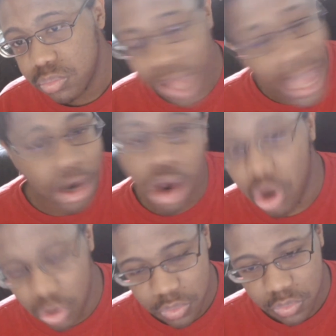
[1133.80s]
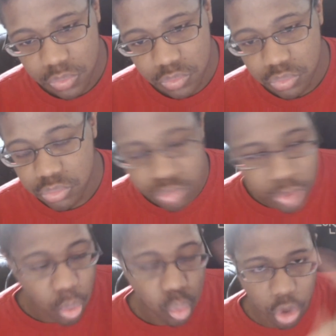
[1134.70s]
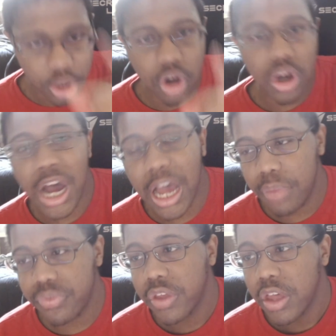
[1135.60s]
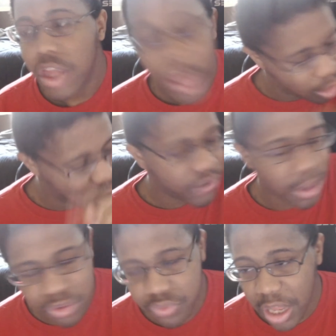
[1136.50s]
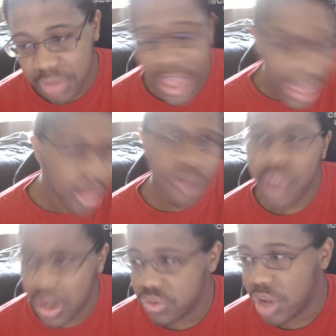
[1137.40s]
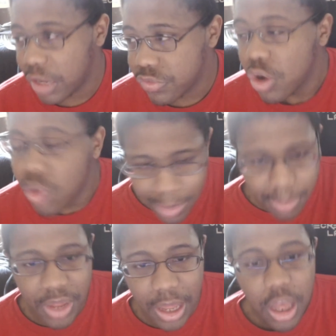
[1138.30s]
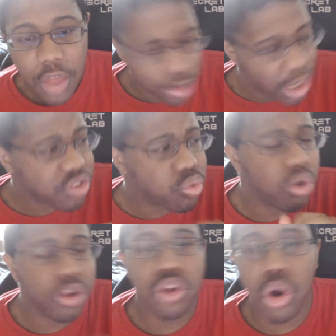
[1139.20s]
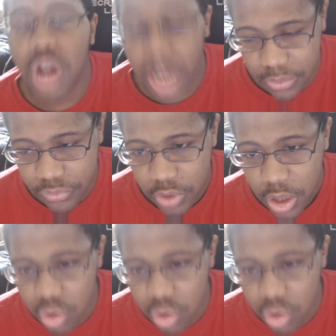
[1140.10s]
At all. They're ruining your lives, and your family's lives, and your friends' lives. Remember that. They're not just ruining your life.